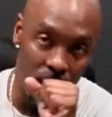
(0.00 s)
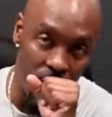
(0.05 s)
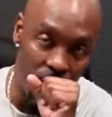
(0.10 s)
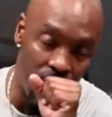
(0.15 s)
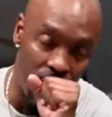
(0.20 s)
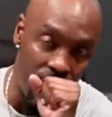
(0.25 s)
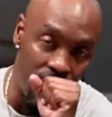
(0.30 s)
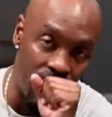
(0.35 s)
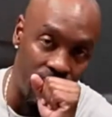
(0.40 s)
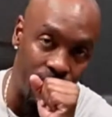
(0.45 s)

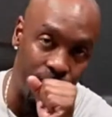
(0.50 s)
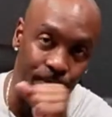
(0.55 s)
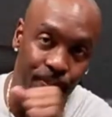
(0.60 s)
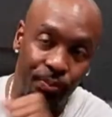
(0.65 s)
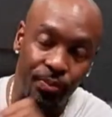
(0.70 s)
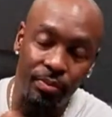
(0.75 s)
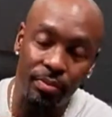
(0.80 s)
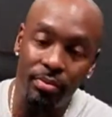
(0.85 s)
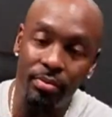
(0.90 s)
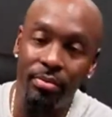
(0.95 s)

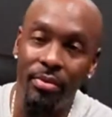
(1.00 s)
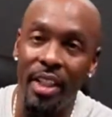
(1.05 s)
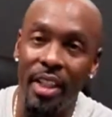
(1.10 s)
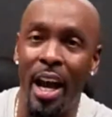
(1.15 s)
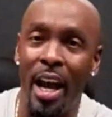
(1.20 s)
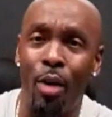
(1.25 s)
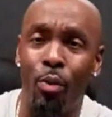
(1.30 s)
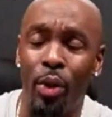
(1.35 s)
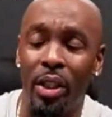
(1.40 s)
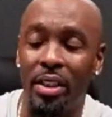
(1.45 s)

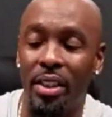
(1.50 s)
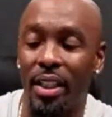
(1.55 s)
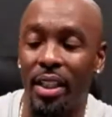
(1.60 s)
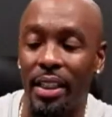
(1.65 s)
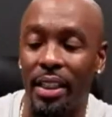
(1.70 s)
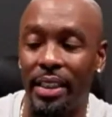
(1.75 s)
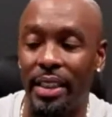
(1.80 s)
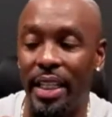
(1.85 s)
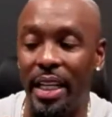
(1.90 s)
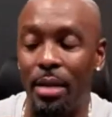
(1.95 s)
and we
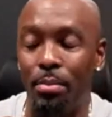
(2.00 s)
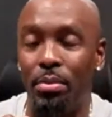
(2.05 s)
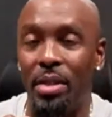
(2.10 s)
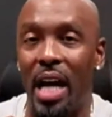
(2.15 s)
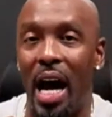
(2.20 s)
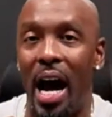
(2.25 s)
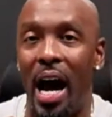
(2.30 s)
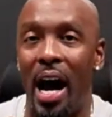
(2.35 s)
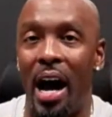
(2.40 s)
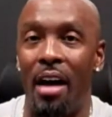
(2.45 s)
took a deep
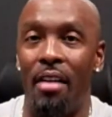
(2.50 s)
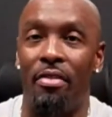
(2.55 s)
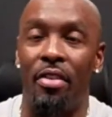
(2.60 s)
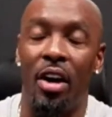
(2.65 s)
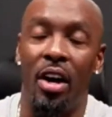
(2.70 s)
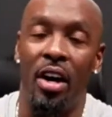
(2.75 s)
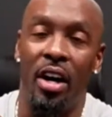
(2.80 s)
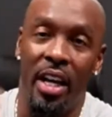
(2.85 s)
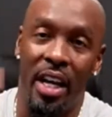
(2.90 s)
dive